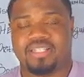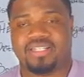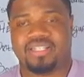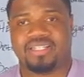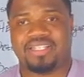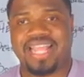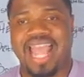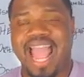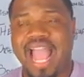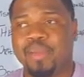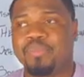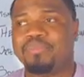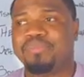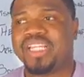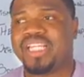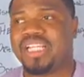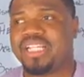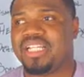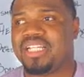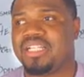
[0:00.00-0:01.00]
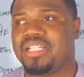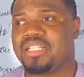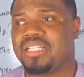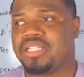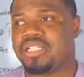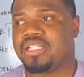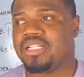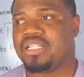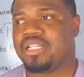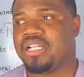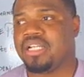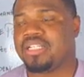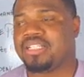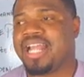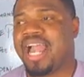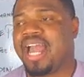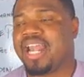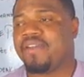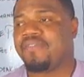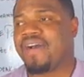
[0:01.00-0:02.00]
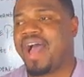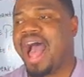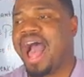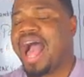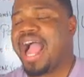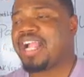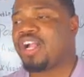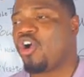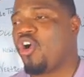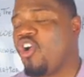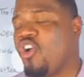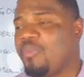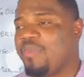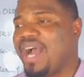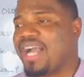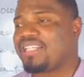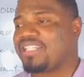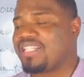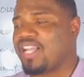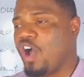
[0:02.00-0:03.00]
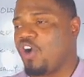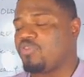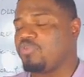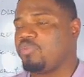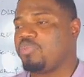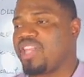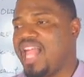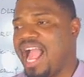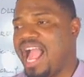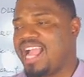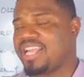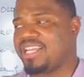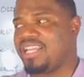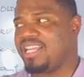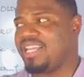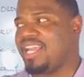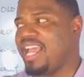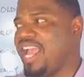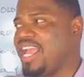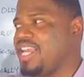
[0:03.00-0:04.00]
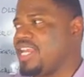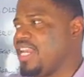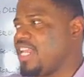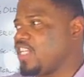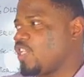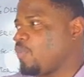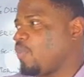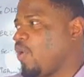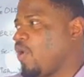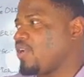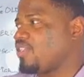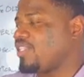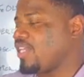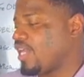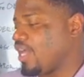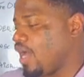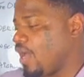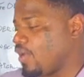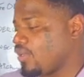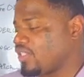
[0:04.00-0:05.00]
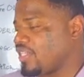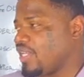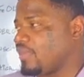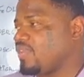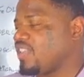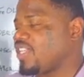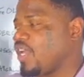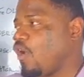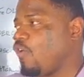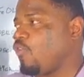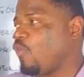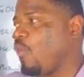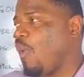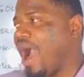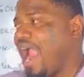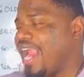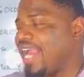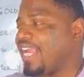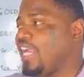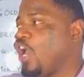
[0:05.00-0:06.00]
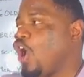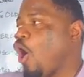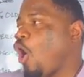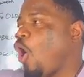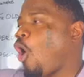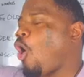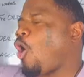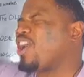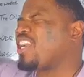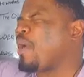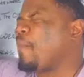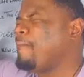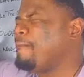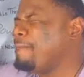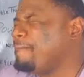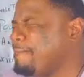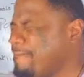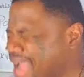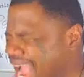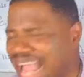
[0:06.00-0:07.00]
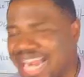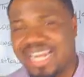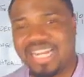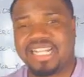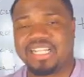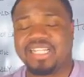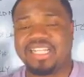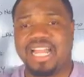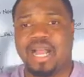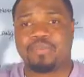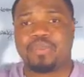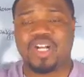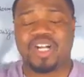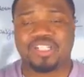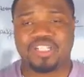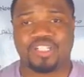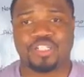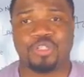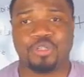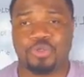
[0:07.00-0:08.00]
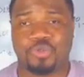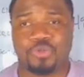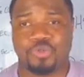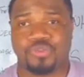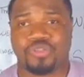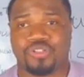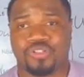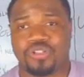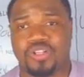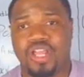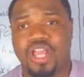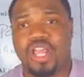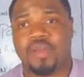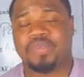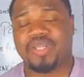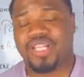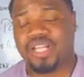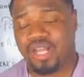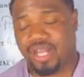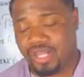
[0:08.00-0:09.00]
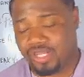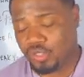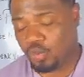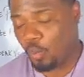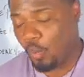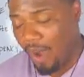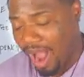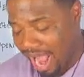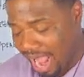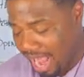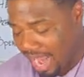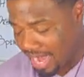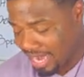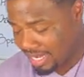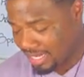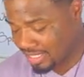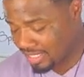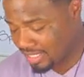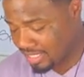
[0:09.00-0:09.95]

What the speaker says: That means that if I call myself black and this person calls themselves white, automatically I'm going to lose. Because why?